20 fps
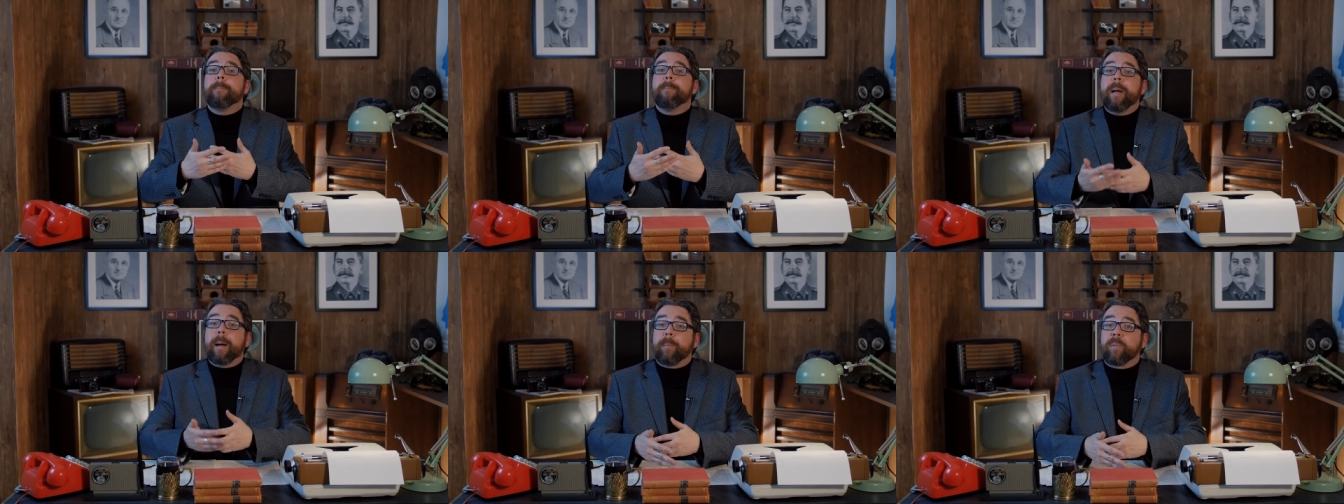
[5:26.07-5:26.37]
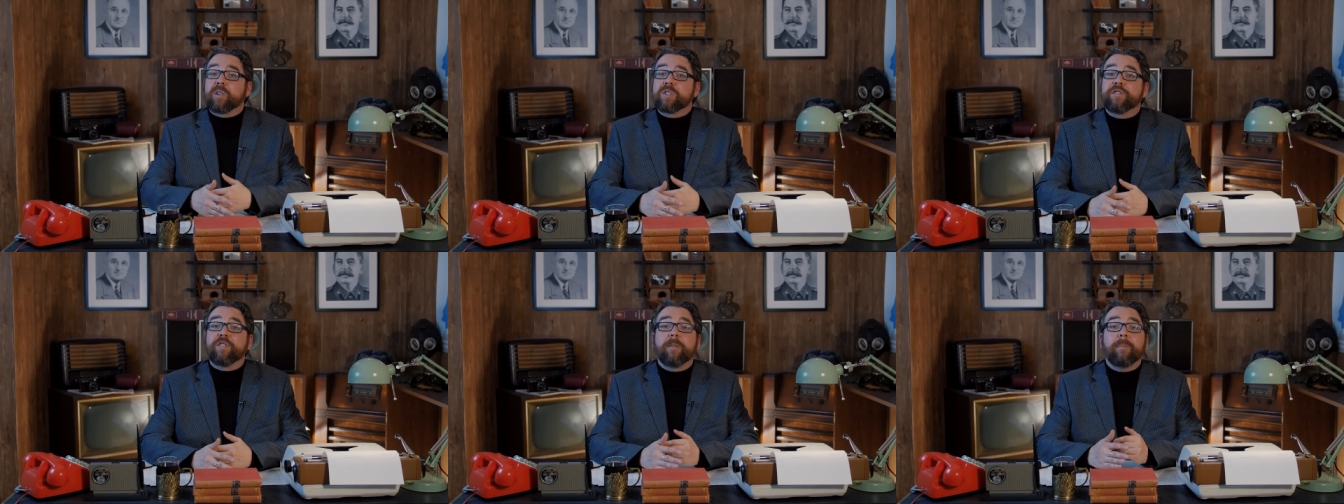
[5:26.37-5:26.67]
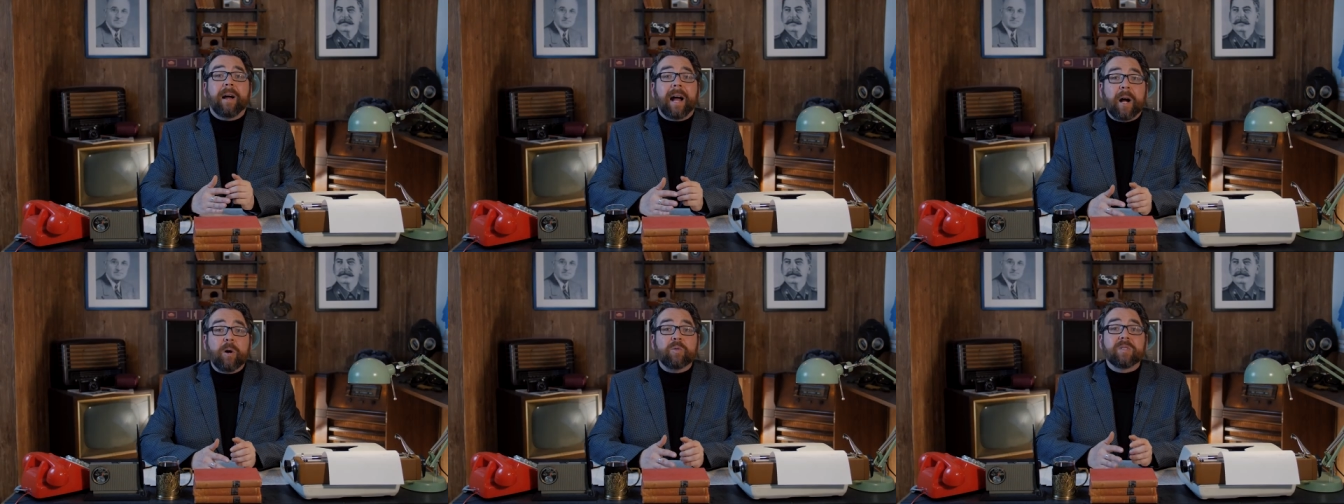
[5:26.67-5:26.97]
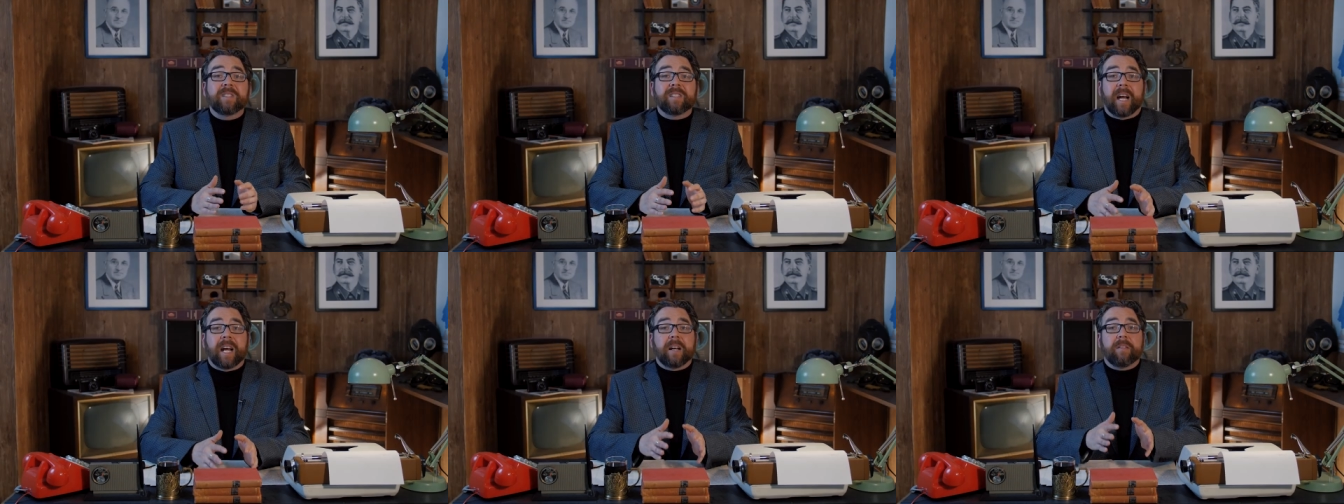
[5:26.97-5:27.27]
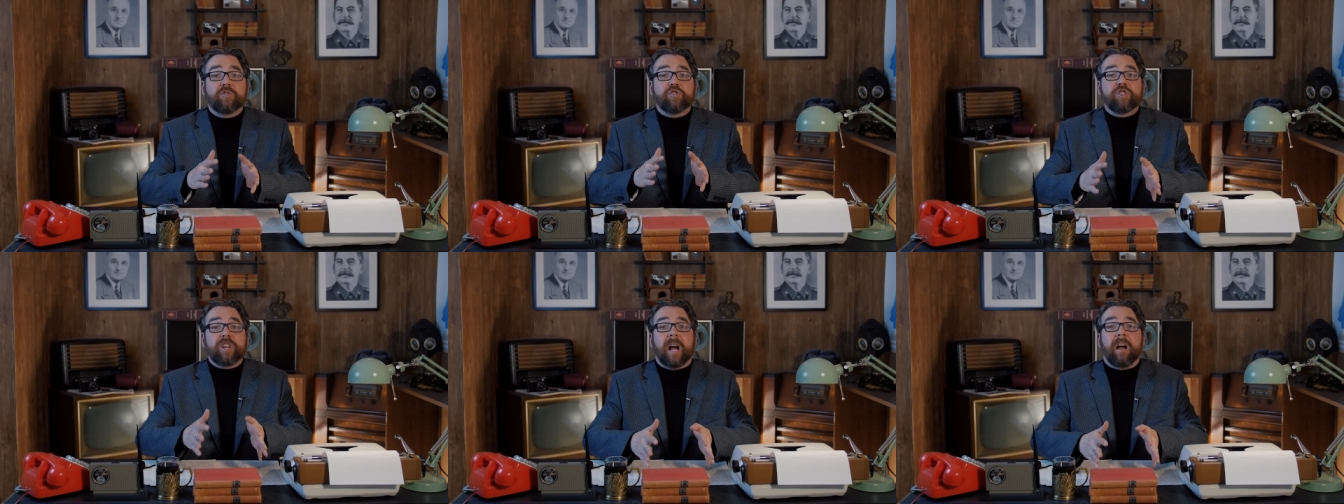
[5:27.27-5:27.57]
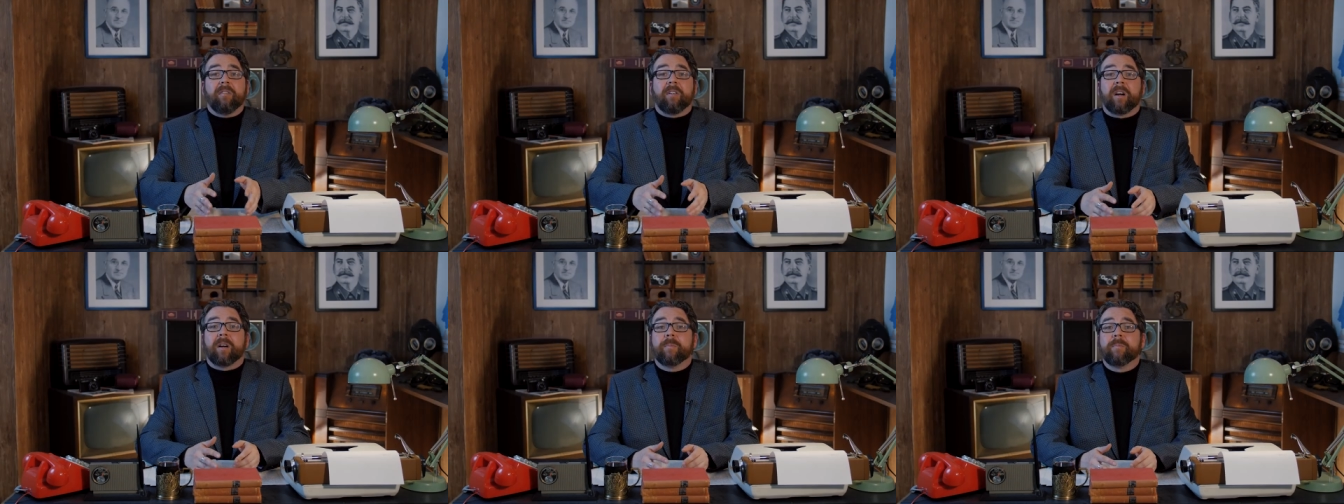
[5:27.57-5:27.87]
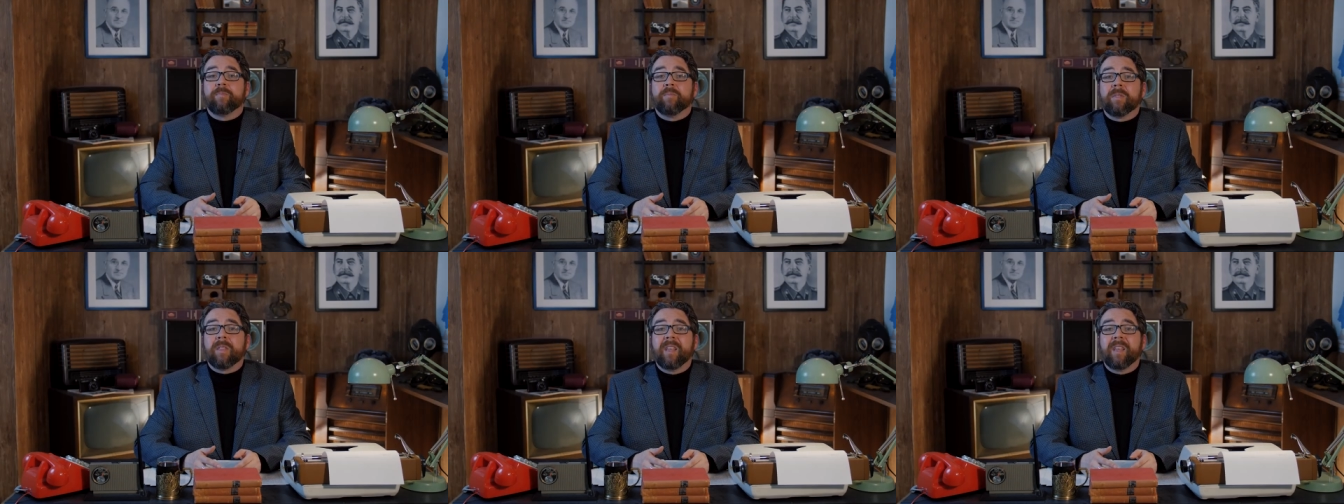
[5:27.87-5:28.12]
members from outside of Java.